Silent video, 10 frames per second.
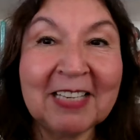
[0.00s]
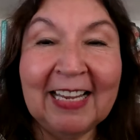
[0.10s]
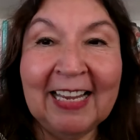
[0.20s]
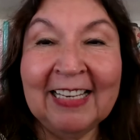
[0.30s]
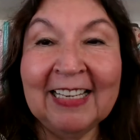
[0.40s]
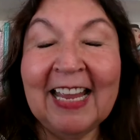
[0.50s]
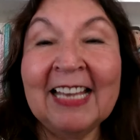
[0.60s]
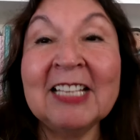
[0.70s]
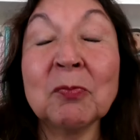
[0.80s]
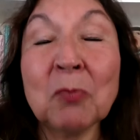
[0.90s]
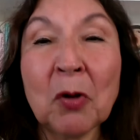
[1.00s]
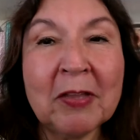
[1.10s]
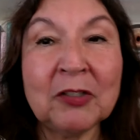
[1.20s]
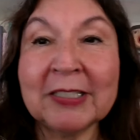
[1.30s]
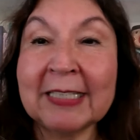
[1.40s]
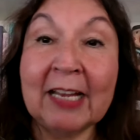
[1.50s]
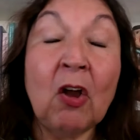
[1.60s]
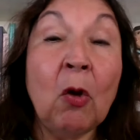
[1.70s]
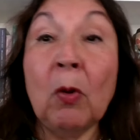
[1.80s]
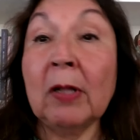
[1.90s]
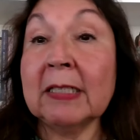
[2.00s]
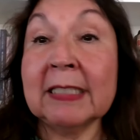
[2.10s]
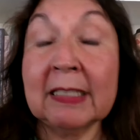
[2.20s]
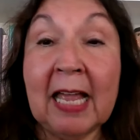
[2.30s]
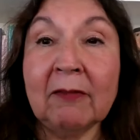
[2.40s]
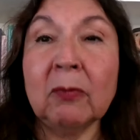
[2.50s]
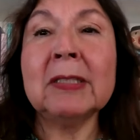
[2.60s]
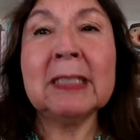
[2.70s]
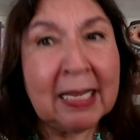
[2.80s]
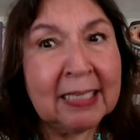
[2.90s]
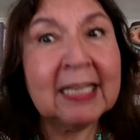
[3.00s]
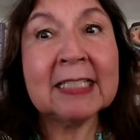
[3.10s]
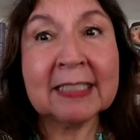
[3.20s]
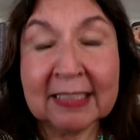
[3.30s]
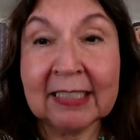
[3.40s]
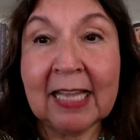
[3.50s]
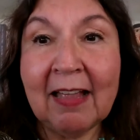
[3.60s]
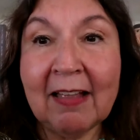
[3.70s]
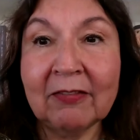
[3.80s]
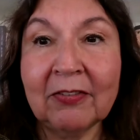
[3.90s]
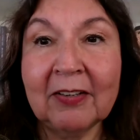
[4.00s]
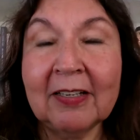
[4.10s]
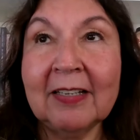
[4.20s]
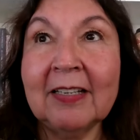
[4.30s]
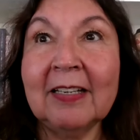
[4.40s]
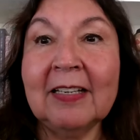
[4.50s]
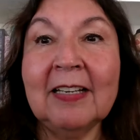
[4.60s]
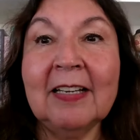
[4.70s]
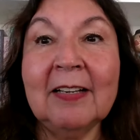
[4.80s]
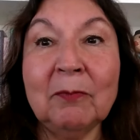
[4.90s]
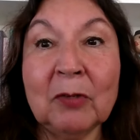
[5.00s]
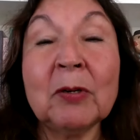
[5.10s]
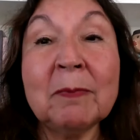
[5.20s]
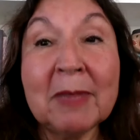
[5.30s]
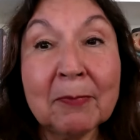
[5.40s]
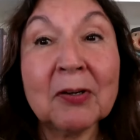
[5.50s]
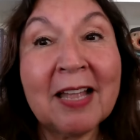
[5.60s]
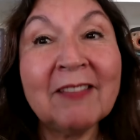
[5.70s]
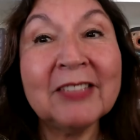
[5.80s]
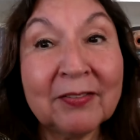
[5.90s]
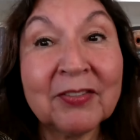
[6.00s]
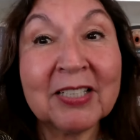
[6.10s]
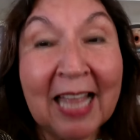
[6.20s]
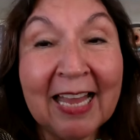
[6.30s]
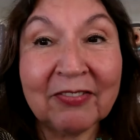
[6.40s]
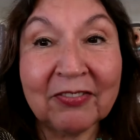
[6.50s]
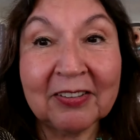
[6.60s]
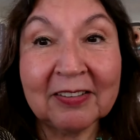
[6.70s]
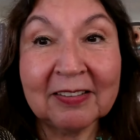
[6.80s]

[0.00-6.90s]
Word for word: And and it's more than just saying, well, it's love. Well, lo- yes, it's love. But remember, love gives life.